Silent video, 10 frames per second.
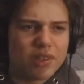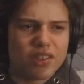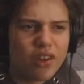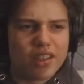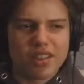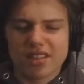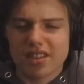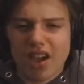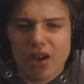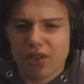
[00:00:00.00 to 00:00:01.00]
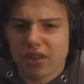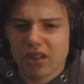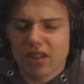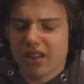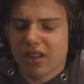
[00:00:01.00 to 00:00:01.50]
a dirty south
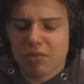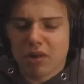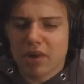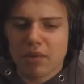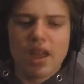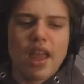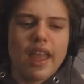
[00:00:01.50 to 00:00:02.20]
hip-hop album.